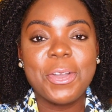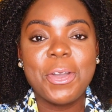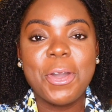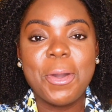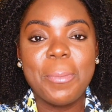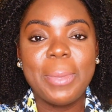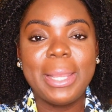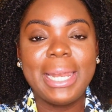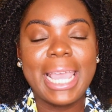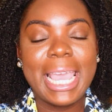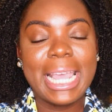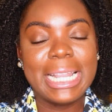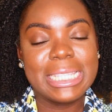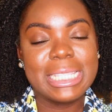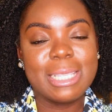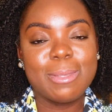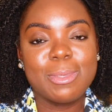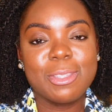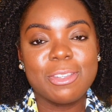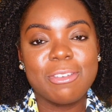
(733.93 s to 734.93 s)
comment and
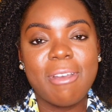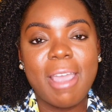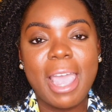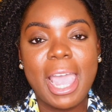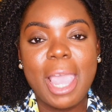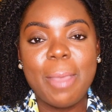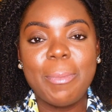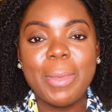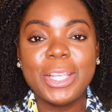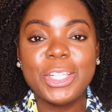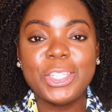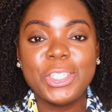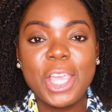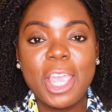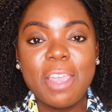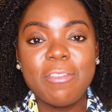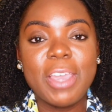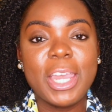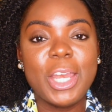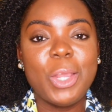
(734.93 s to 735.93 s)
subscribe, and
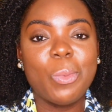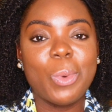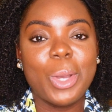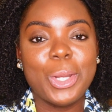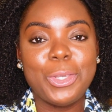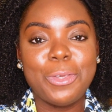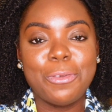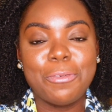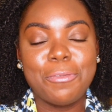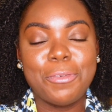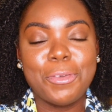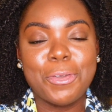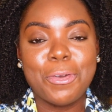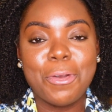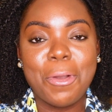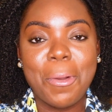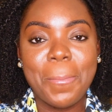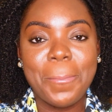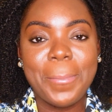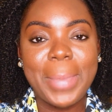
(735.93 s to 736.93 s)
share if anyone you
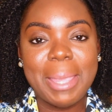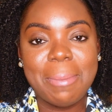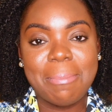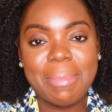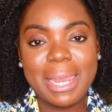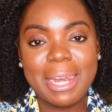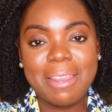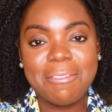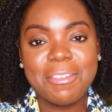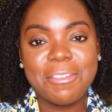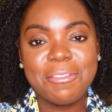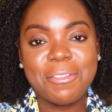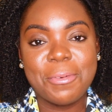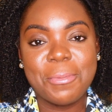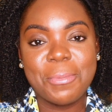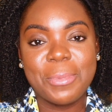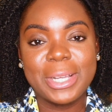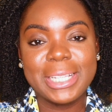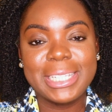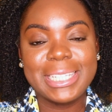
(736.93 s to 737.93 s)
feel may benefit
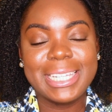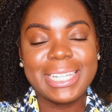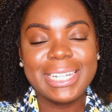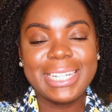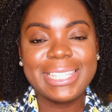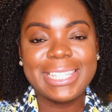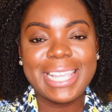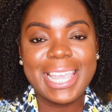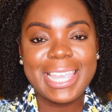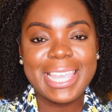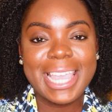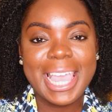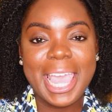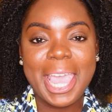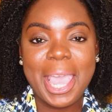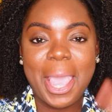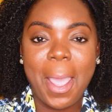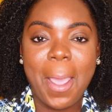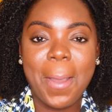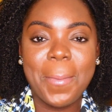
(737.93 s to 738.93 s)
from watching. Take
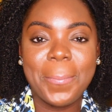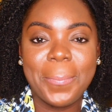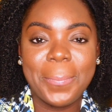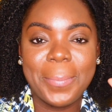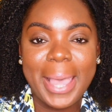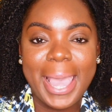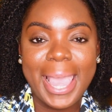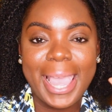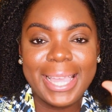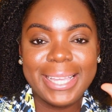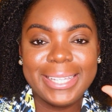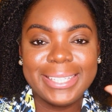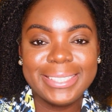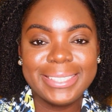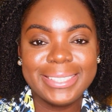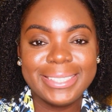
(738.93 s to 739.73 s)
care. Bye.